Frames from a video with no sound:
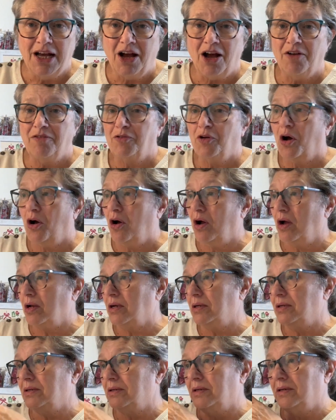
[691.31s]
I've got
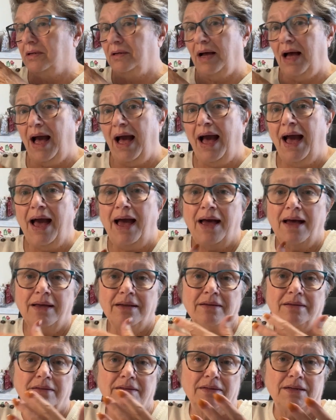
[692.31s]
a hat,